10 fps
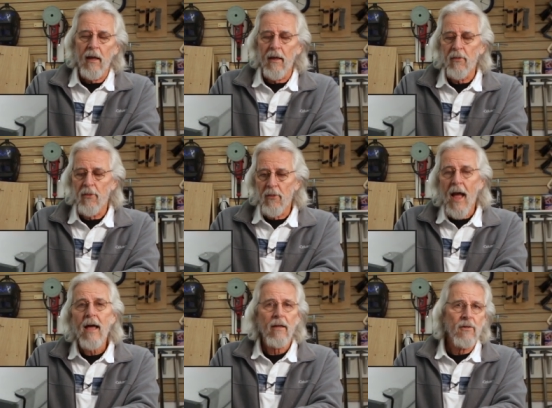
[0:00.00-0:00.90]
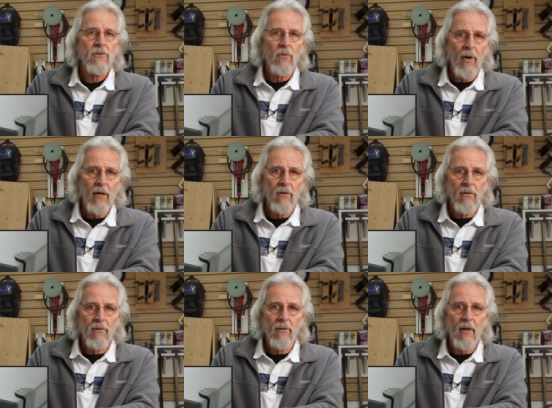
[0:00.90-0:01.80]
And that is a
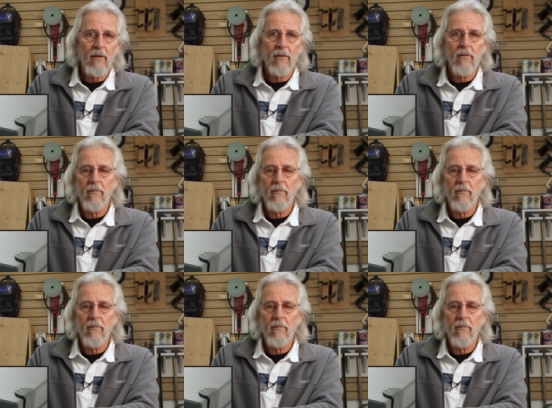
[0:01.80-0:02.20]
wrinkle that